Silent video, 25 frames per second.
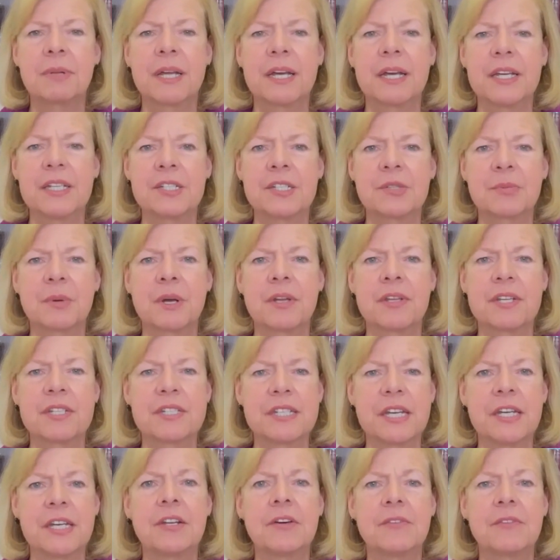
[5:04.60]
place where this
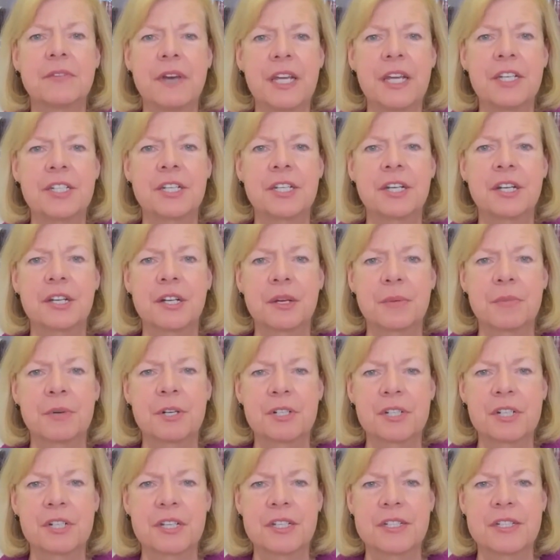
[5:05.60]
innovation and
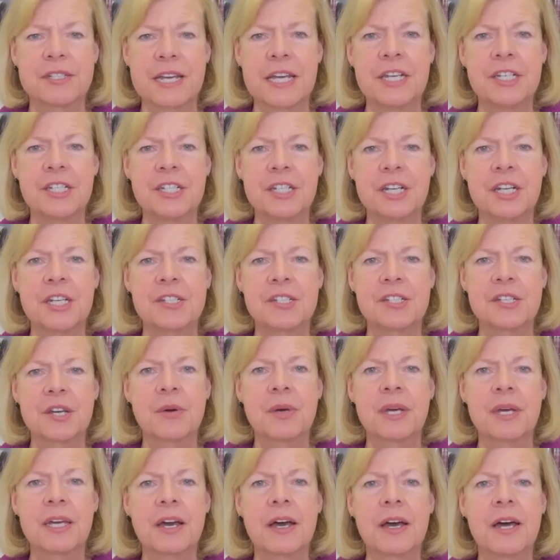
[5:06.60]
commercialization is
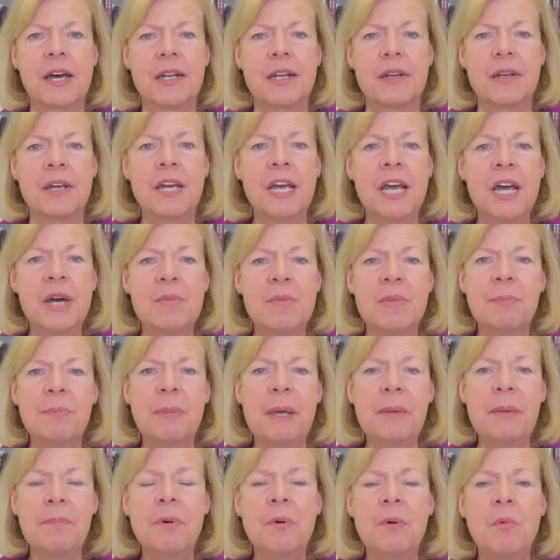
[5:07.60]
going on, but
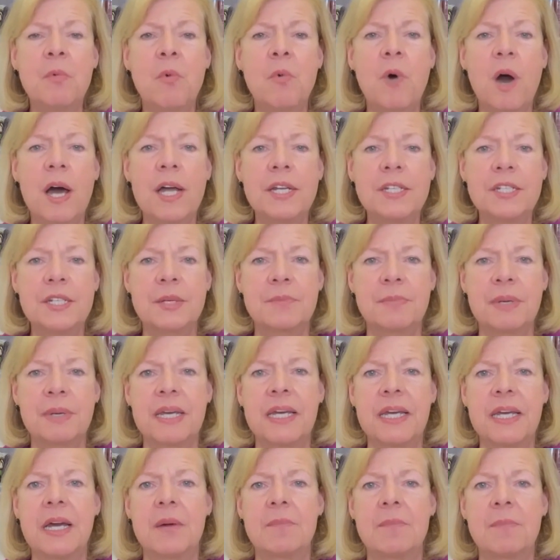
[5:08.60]
people want to
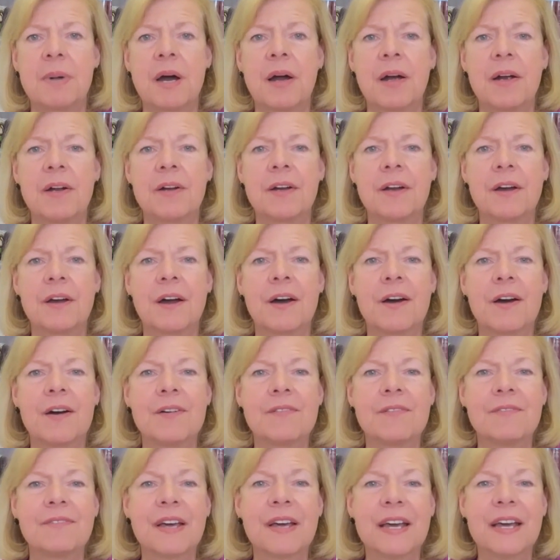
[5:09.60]
be a part
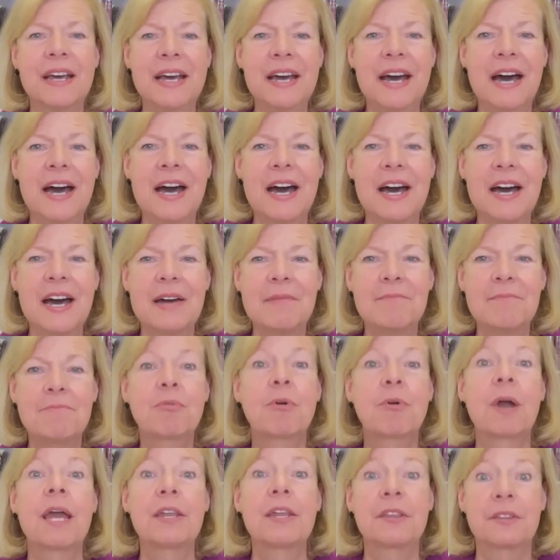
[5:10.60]
of uh,
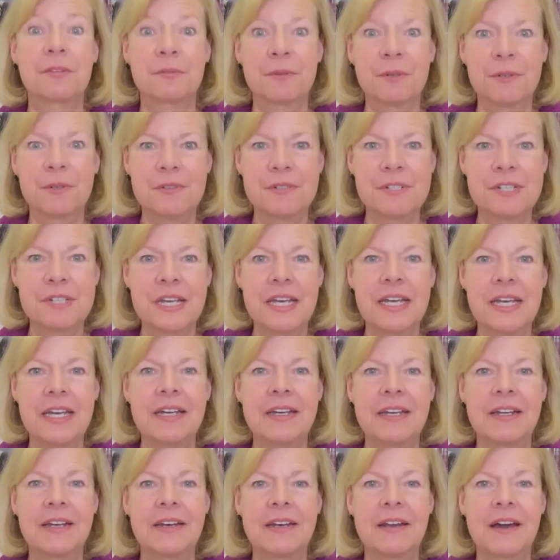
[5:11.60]
breakthroughs
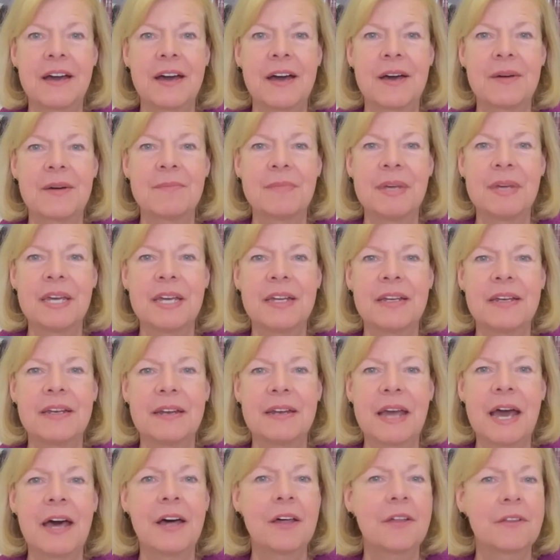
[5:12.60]
in um, in
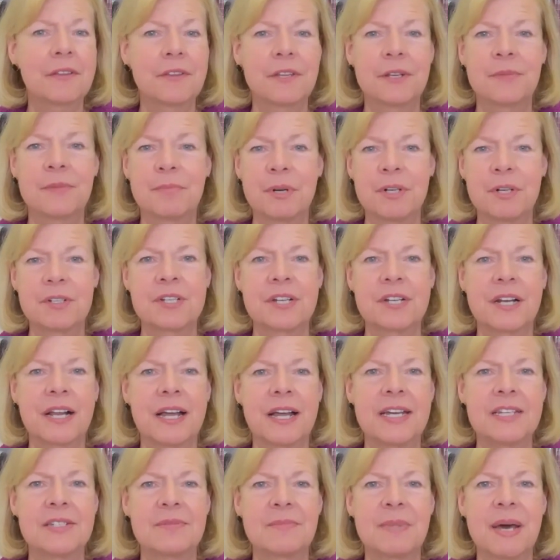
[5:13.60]
health and
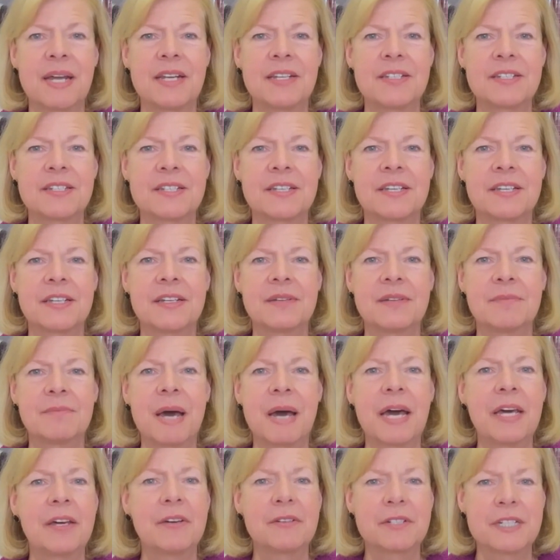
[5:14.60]
personalized medicine and
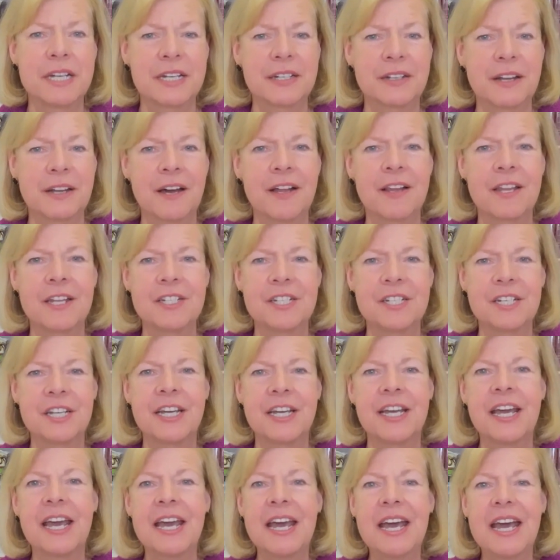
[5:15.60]
biotechnology.